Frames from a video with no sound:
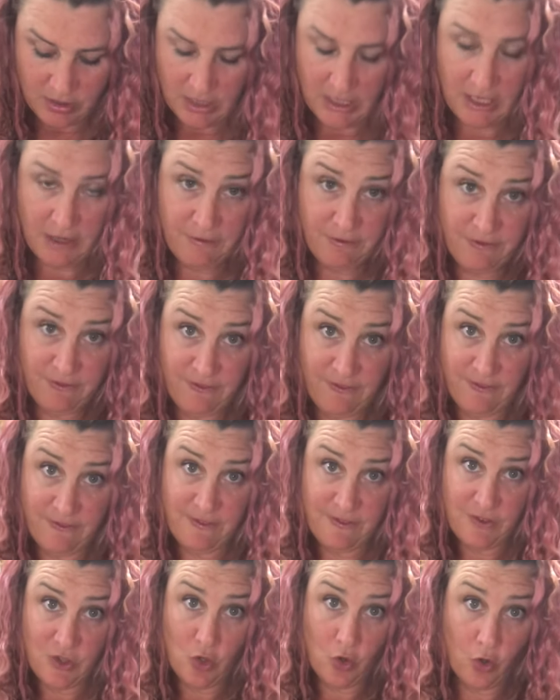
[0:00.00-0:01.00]
If
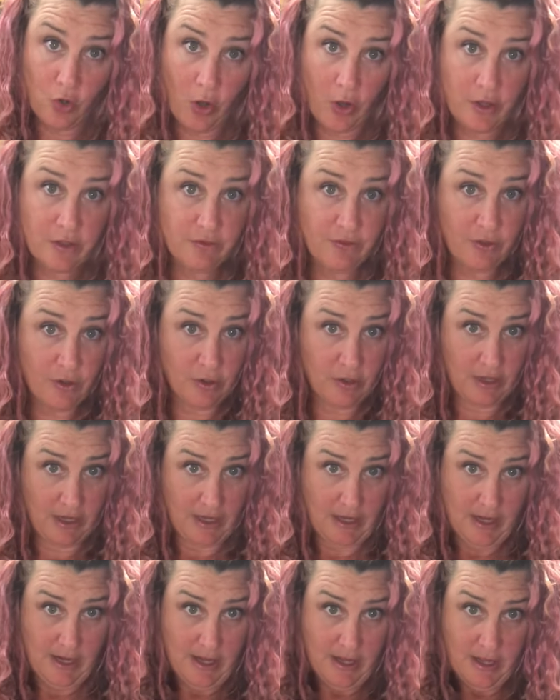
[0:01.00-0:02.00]
you're going for it
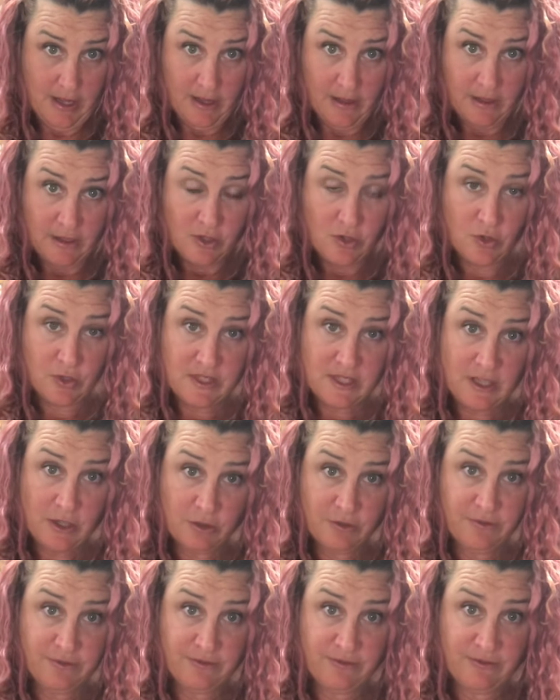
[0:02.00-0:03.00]
yourself,